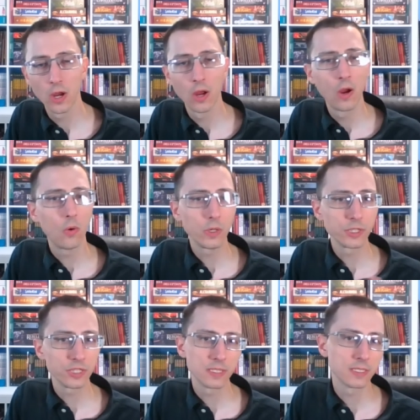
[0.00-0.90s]
or
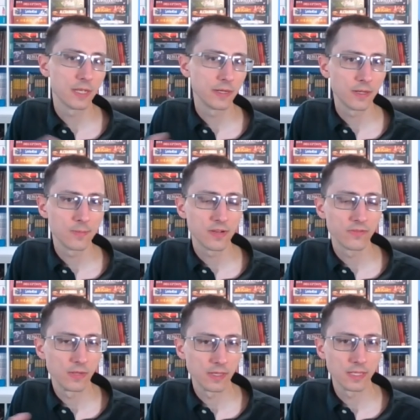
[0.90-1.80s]
just to set it up
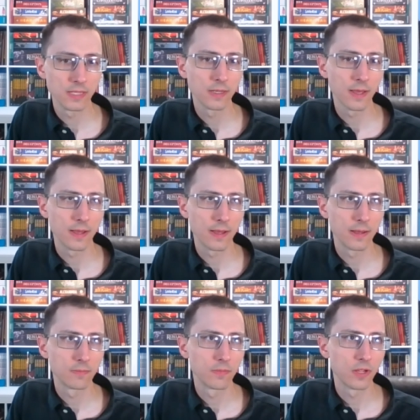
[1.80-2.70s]
differently
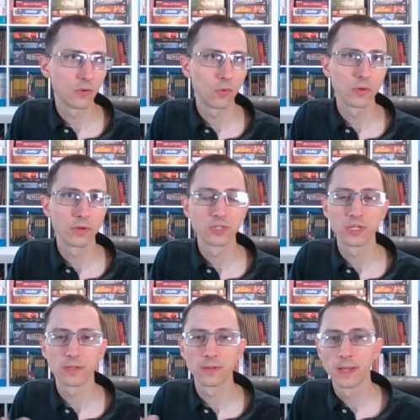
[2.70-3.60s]
in order
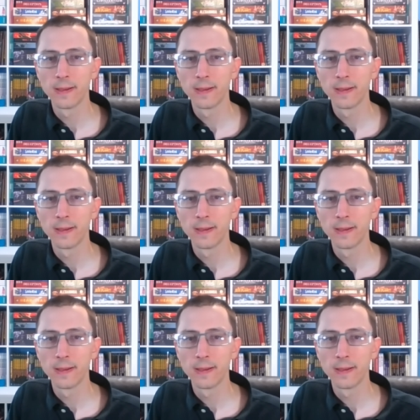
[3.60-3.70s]
to